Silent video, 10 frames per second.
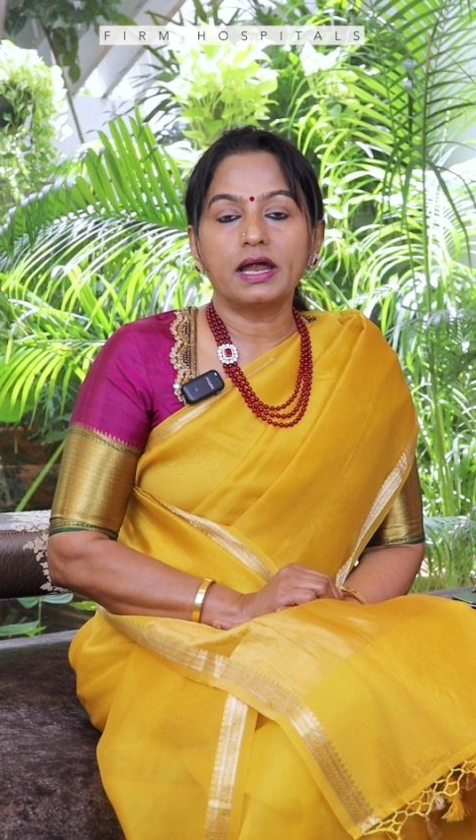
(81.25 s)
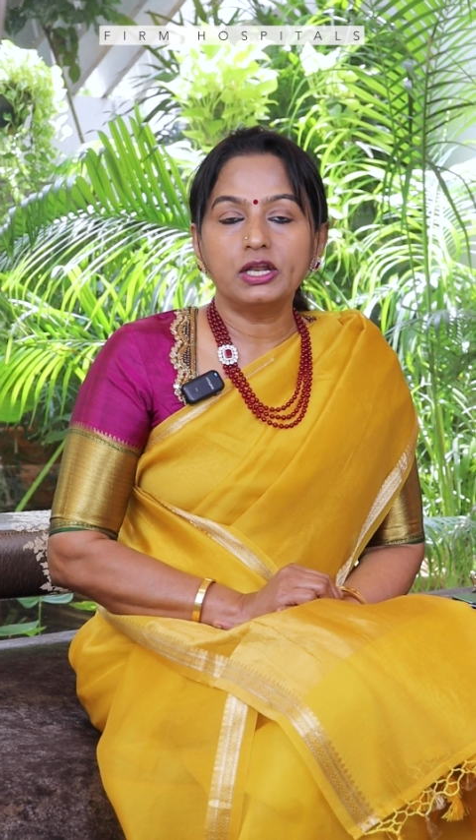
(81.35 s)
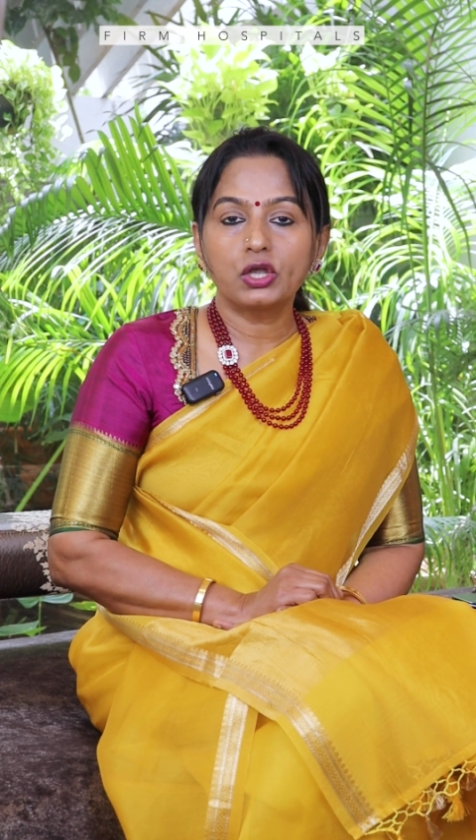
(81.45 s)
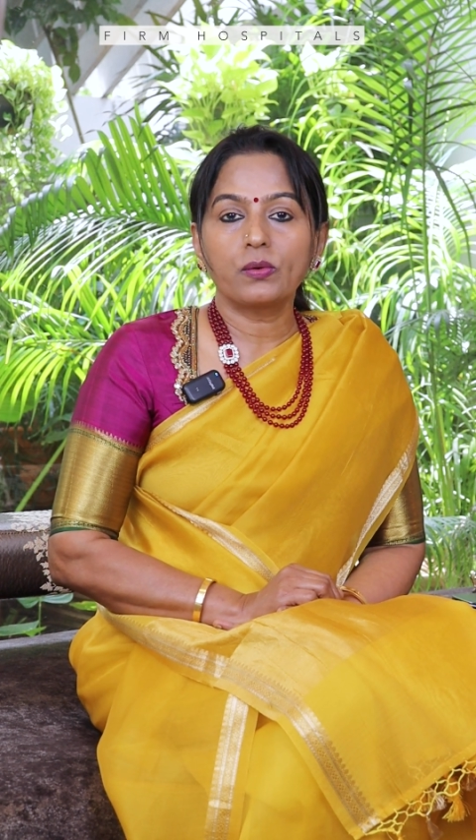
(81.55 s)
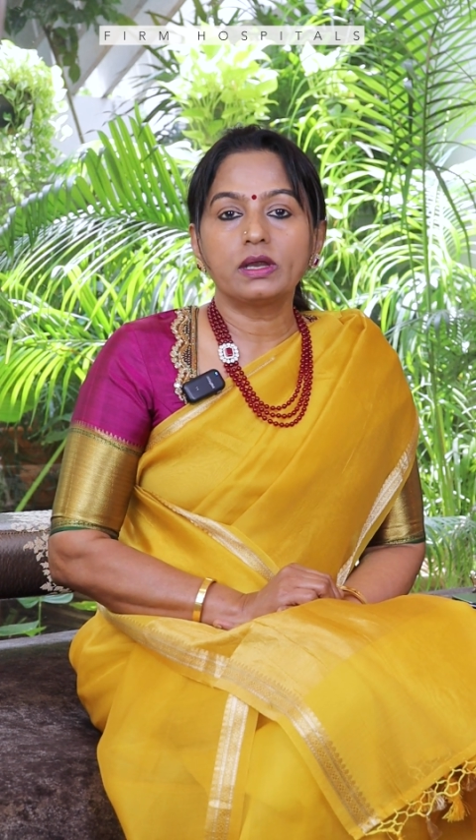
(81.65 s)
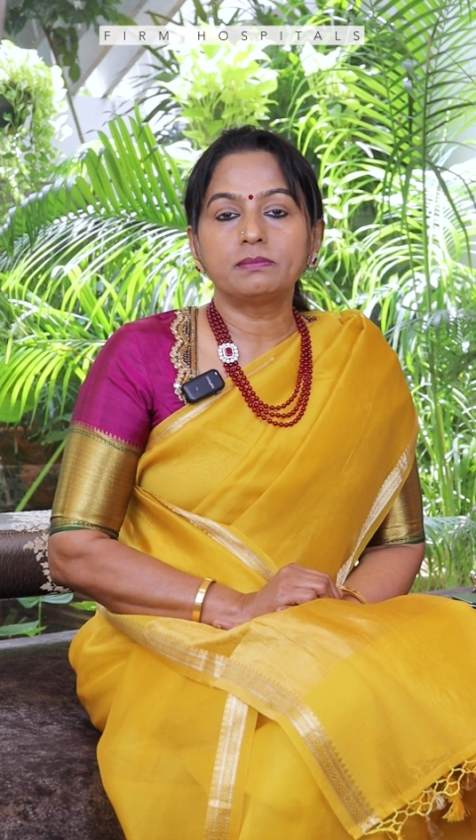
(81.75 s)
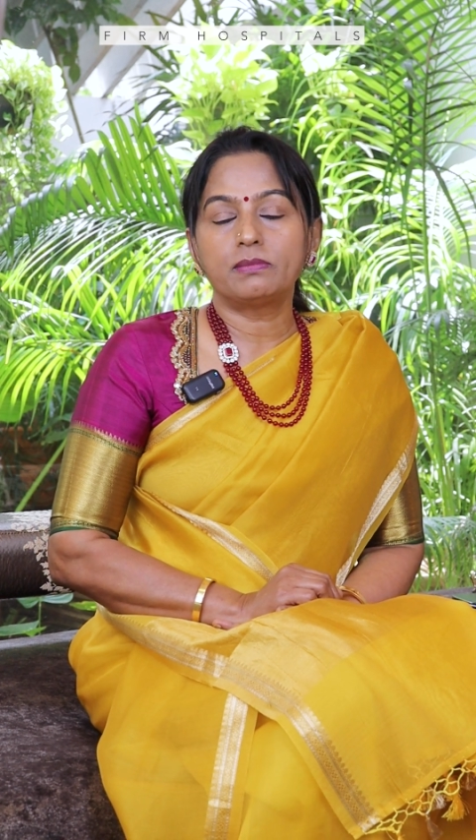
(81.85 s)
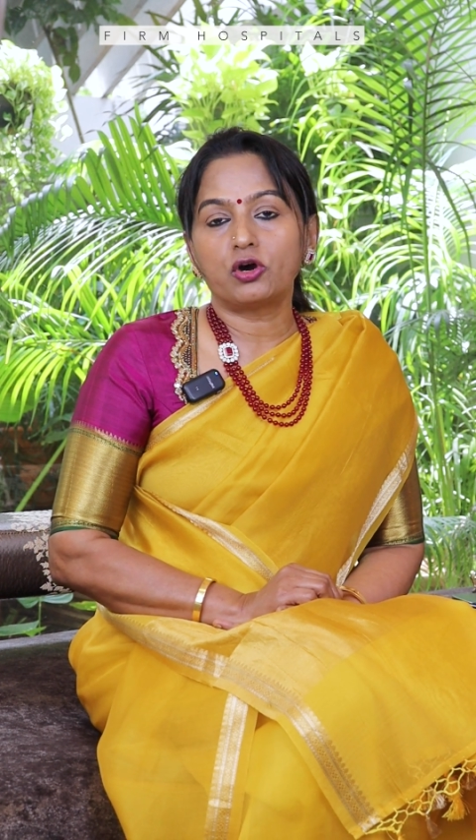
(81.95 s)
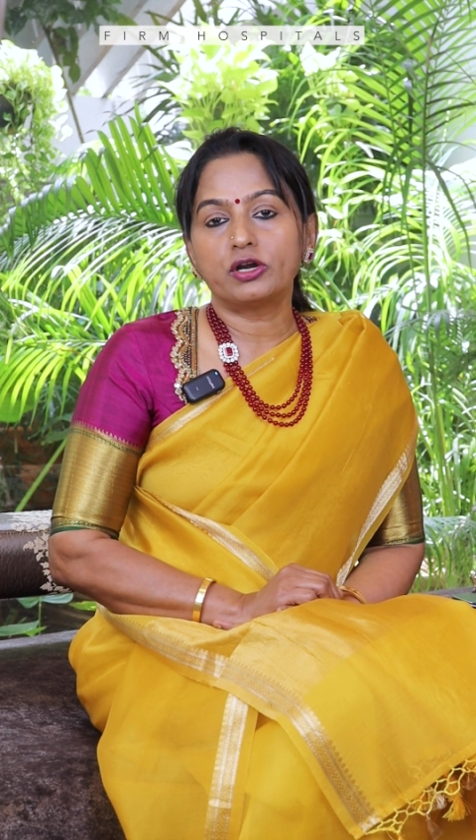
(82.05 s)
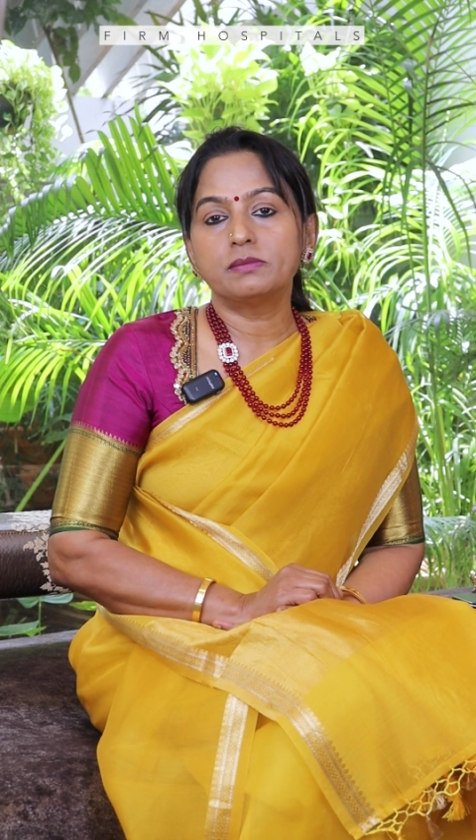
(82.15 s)

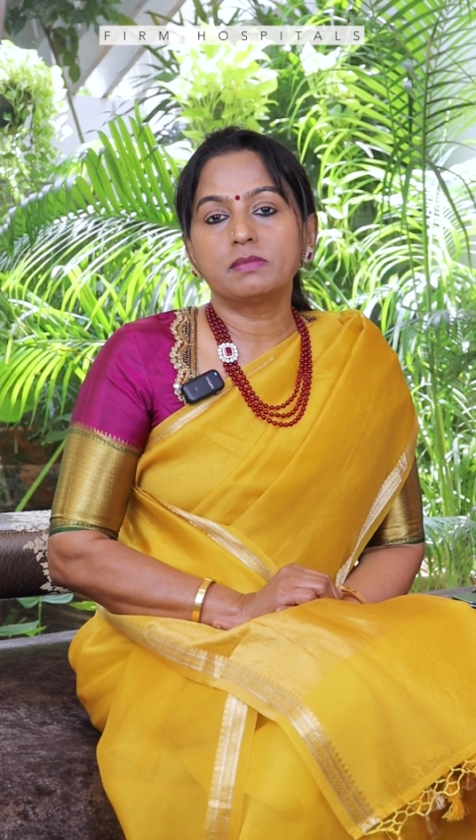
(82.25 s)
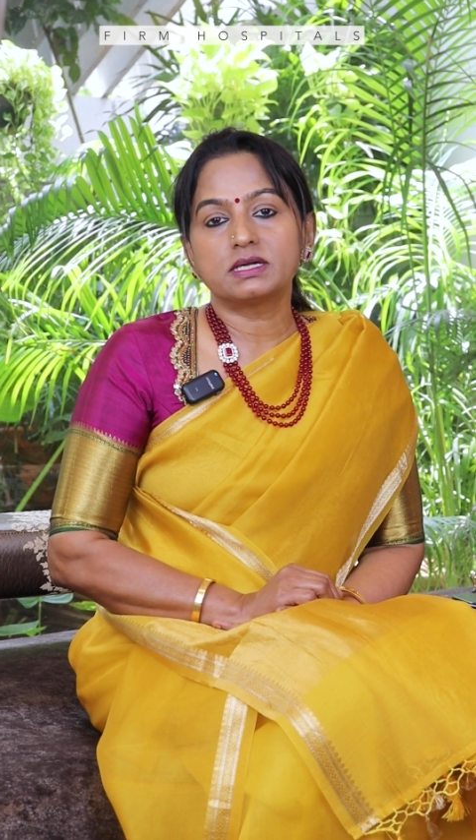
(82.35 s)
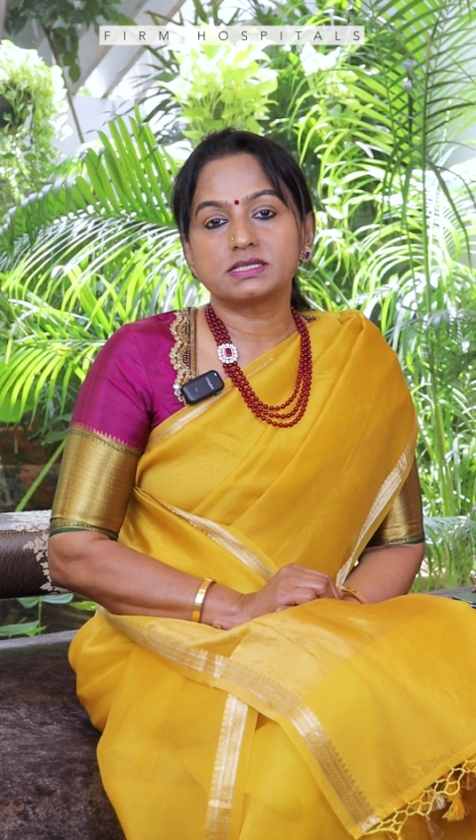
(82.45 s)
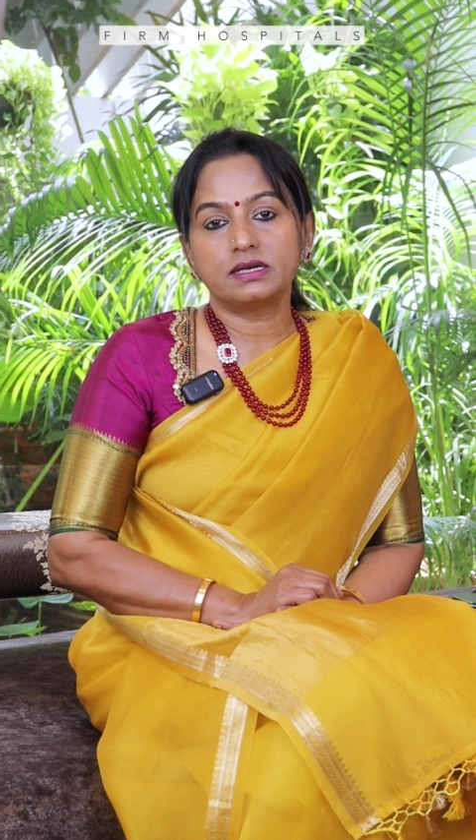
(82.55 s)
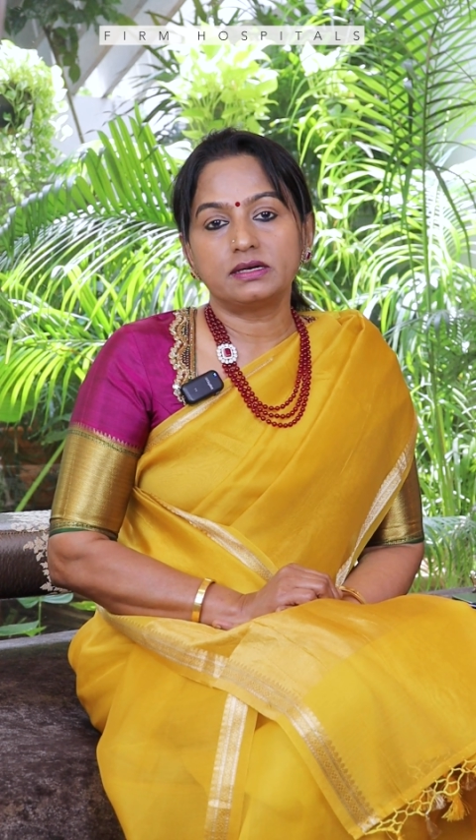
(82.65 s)
adequate body mass